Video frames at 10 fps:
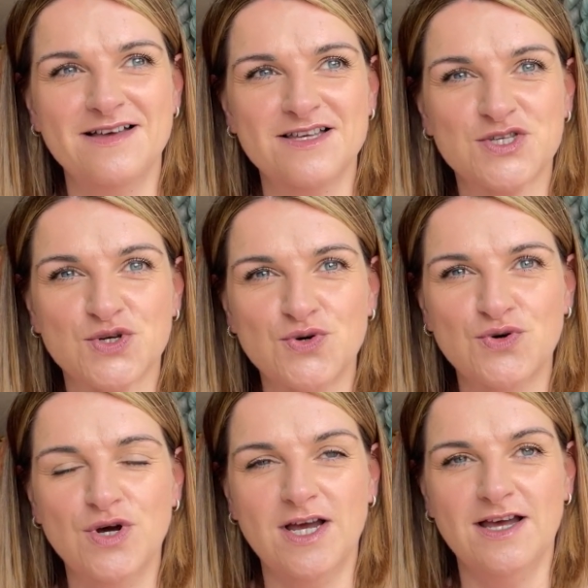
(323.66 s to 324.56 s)

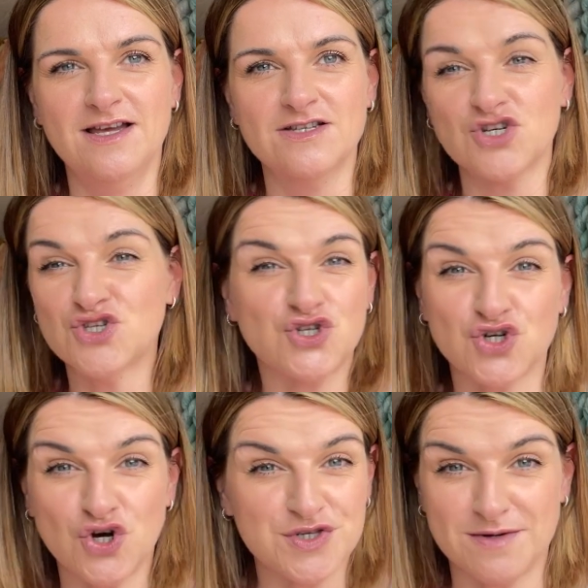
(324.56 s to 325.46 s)
So just to
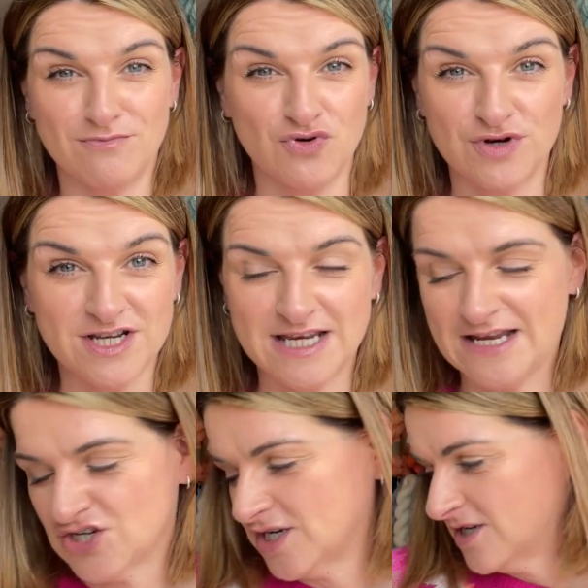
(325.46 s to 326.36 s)
draw some more
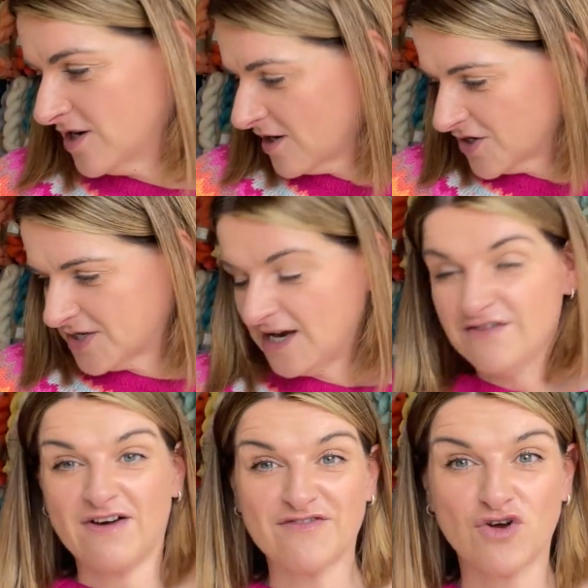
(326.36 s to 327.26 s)
attention to
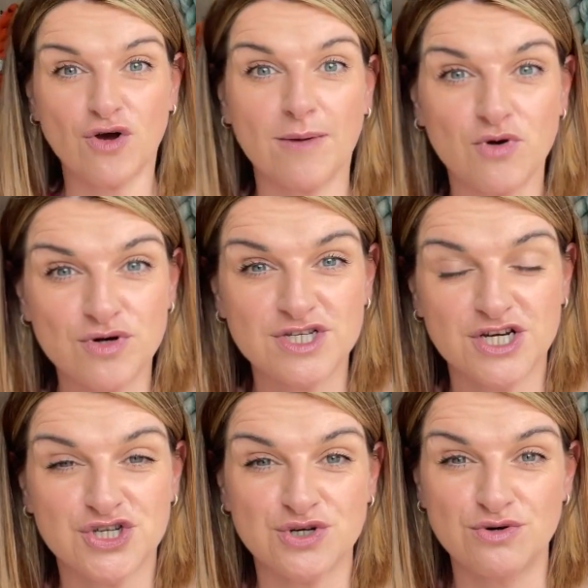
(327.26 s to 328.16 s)
yourself, I'm going to
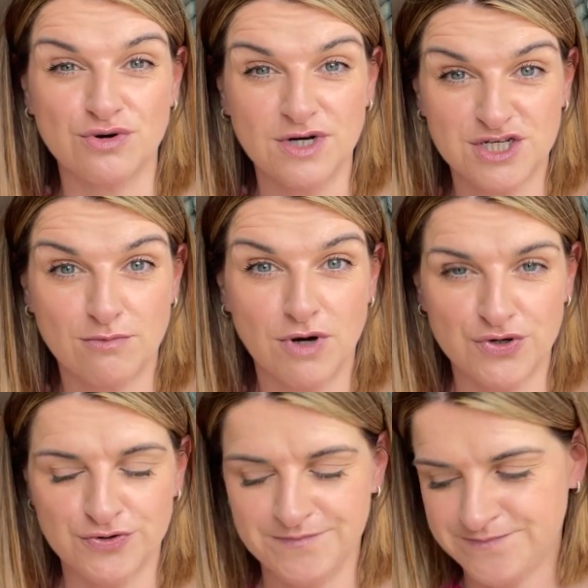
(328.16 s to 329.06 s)
a show
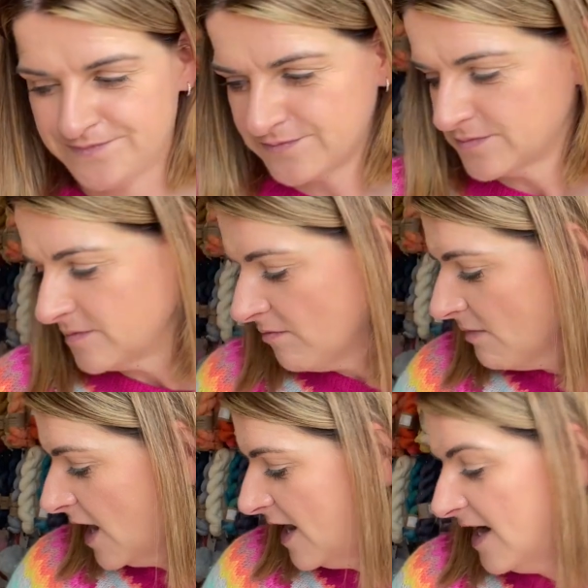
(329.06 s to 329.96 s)
tomorrow
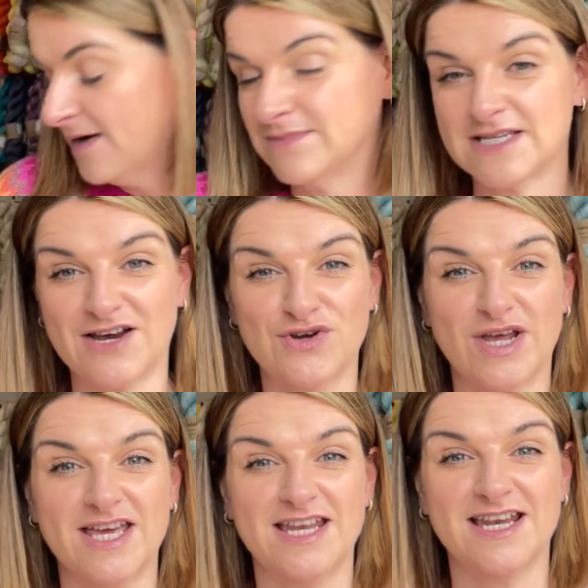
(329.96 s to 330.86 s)
down
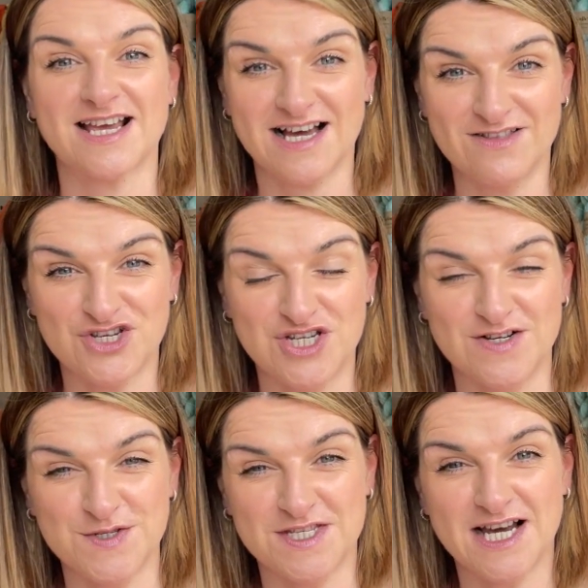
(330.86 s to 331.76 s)
in
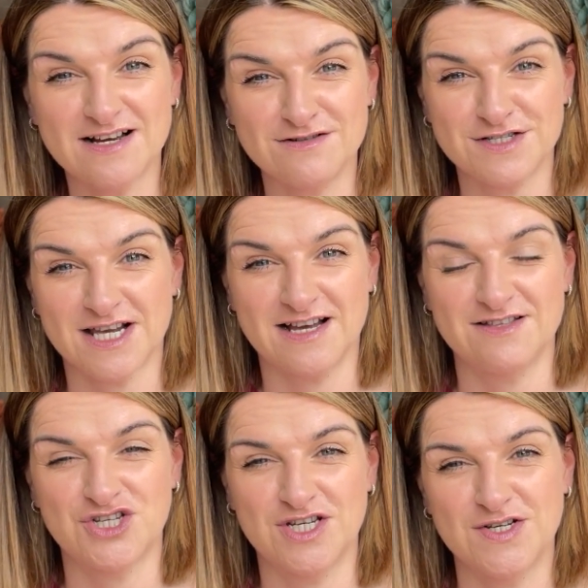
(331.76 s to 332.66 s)
Galashiels, Tangled at
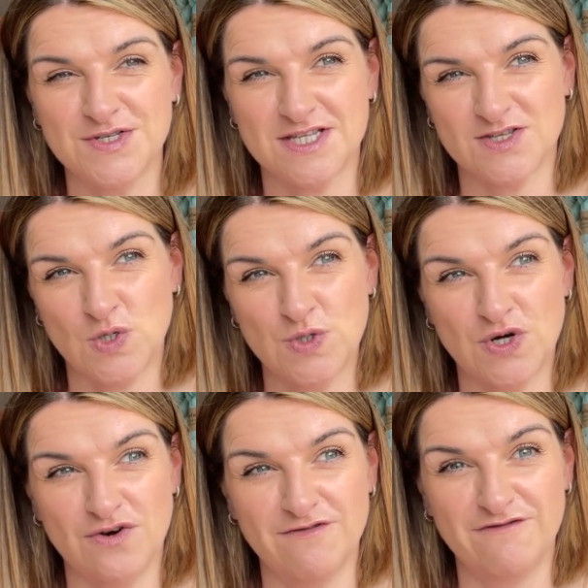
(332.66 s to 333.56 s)
Galashiels. It's
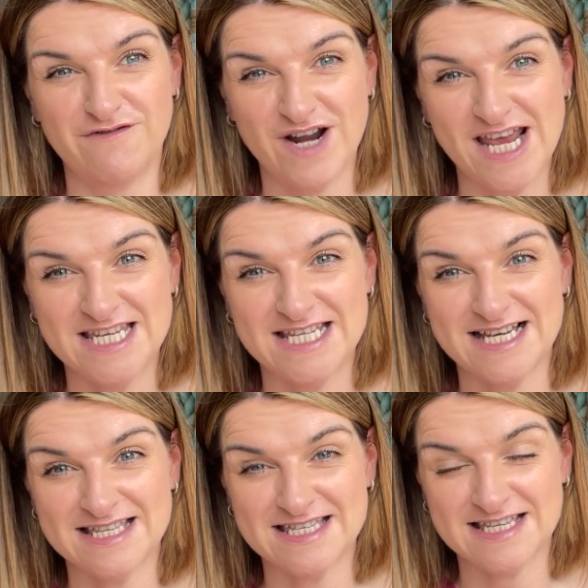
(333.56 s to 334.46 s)
on Friday
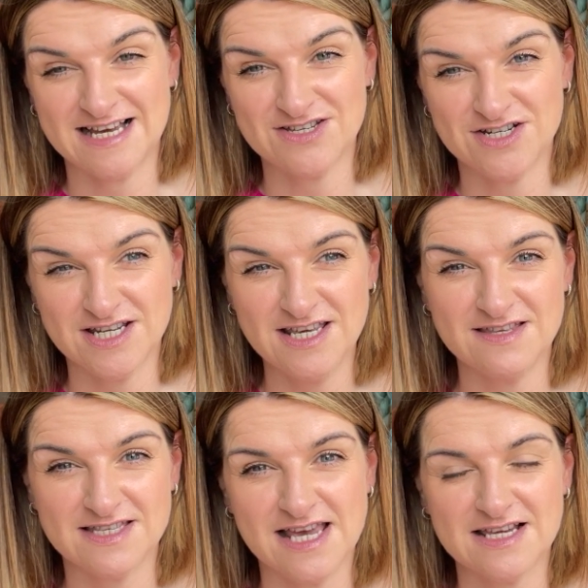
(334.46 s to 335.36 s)
and Saturday, the
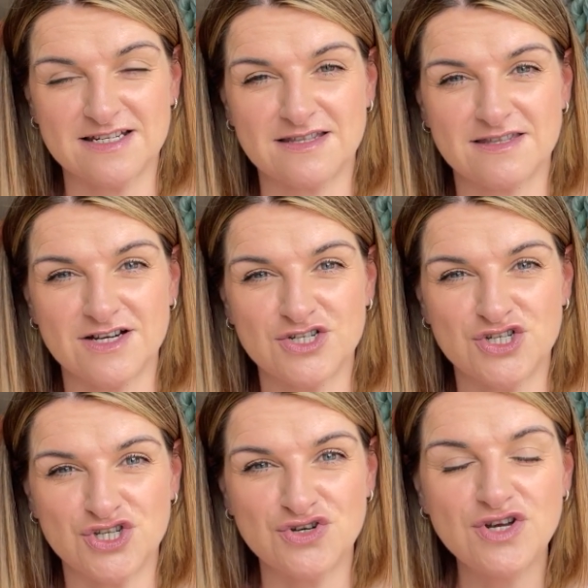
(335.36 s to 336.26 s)
2nd and 3rd of
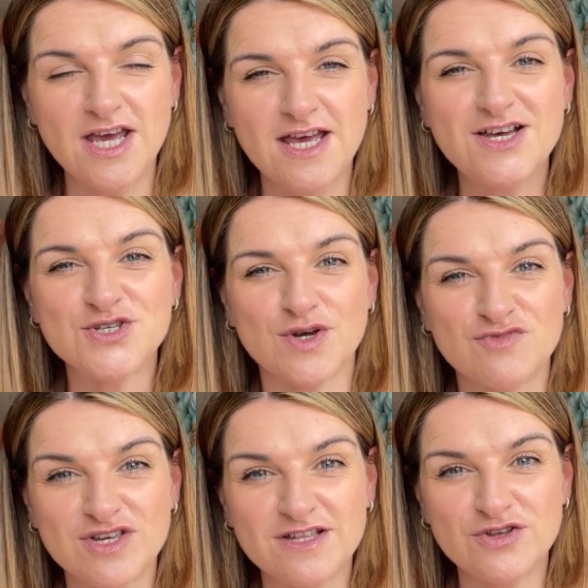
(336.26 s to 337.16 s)
June. So I'm
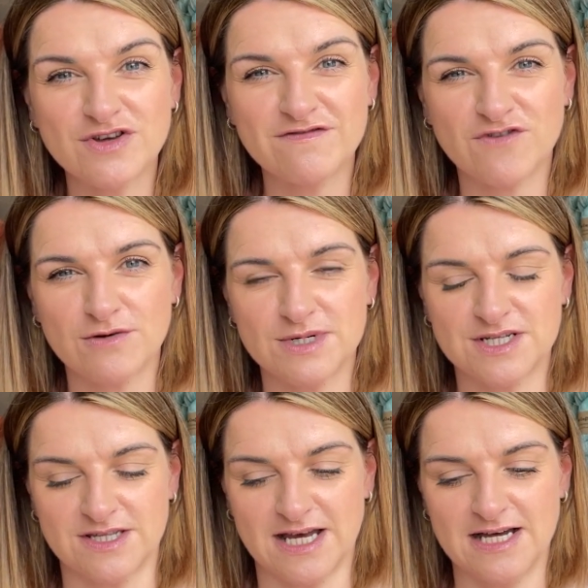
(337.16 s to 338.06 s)
really looking forward
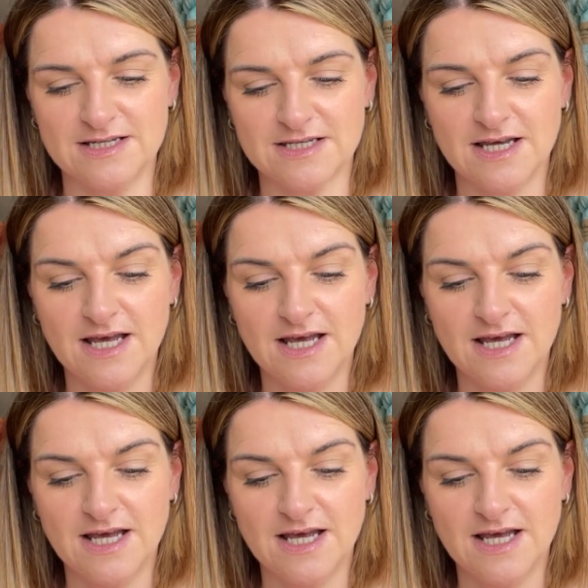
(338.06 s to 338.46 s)
to that.